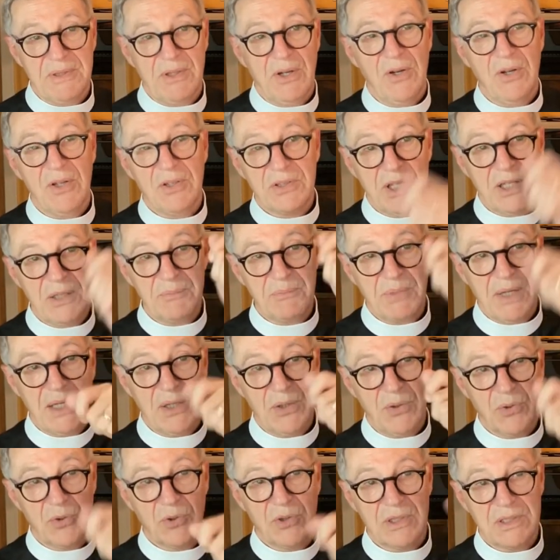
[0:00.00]
all done
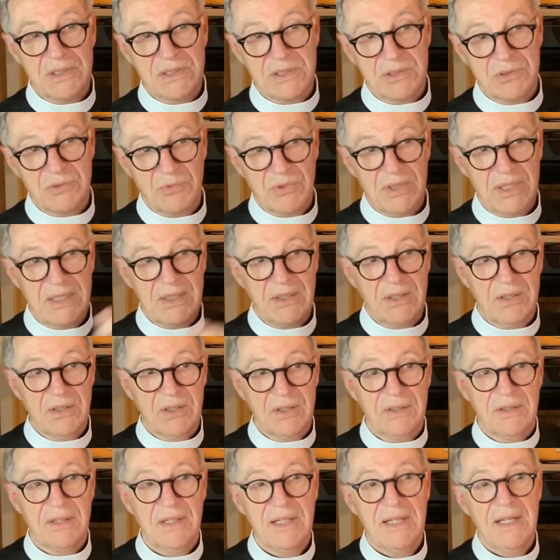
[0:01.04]
by horns and
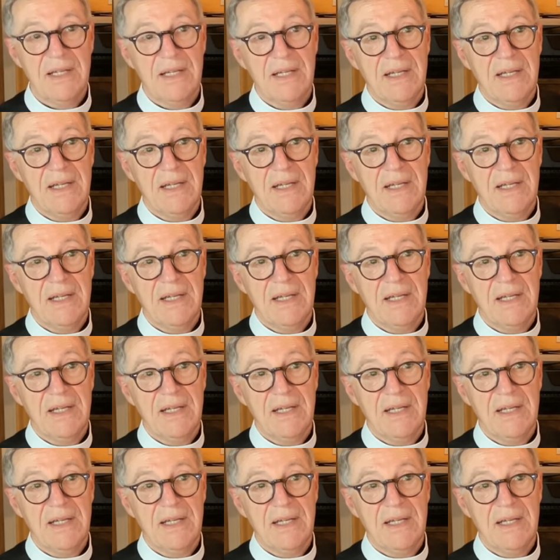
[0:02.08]
radar,